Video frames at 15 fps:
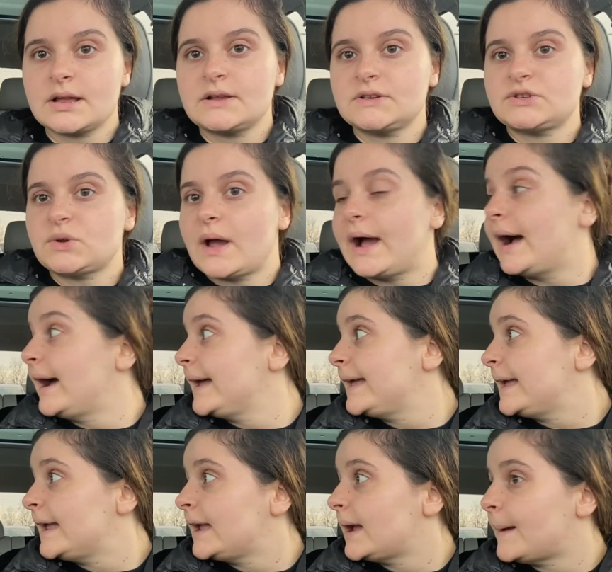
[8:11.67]
So I
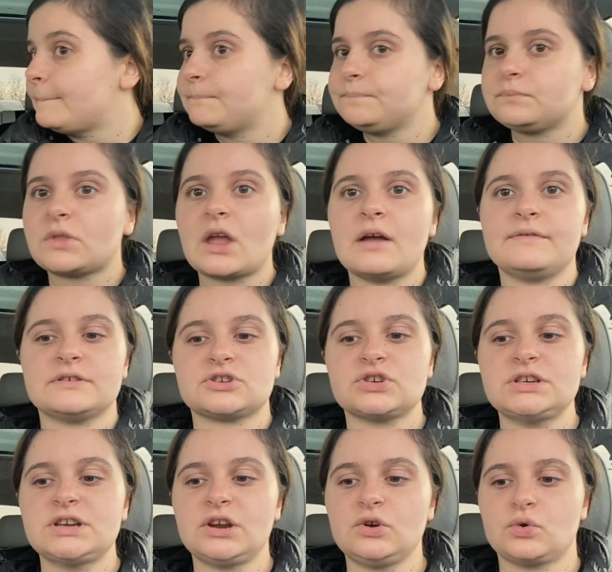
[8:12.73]
am
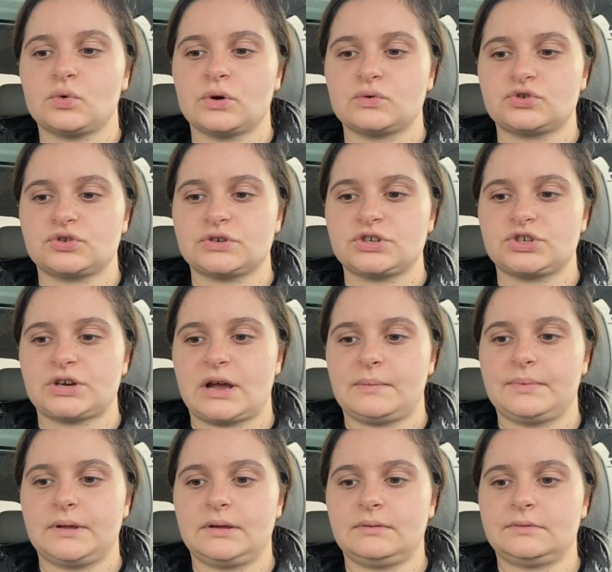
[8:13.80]
officially done grocery
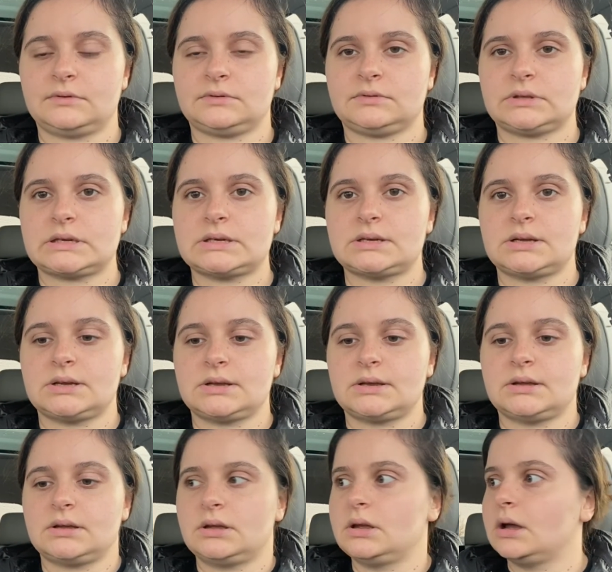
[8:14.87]
shopping.
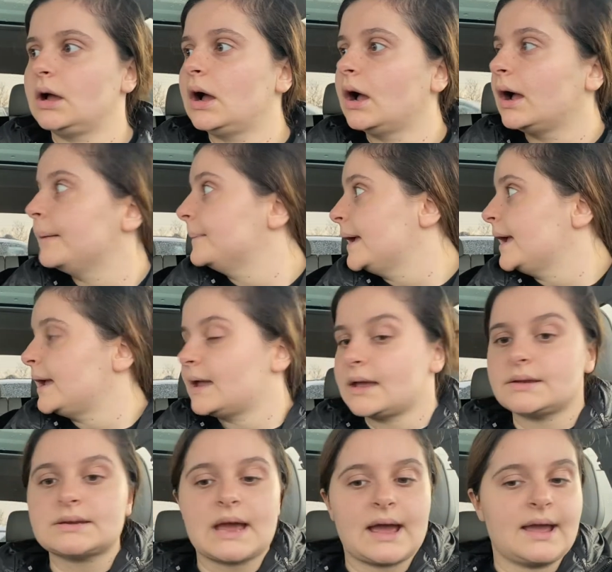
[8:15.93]

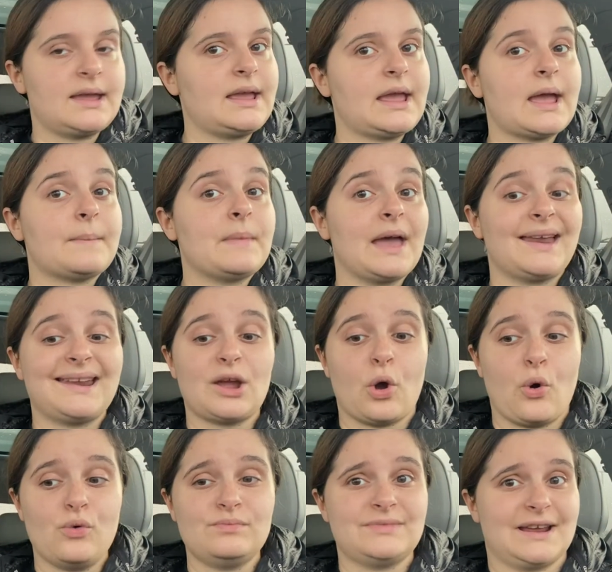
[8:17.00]
And I am heading
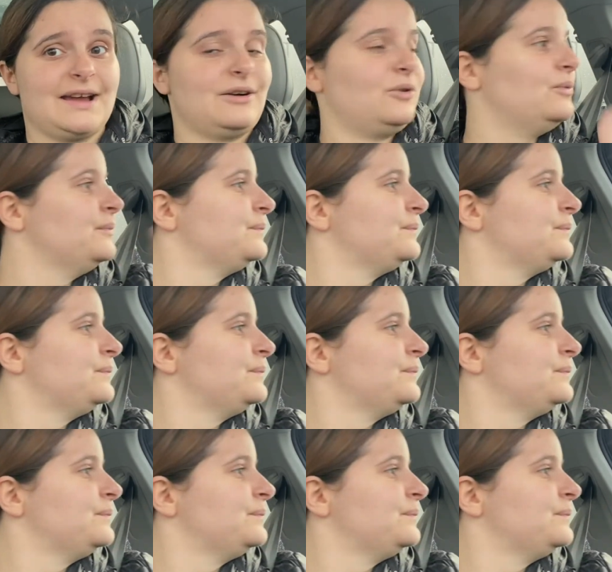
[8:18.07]
home now.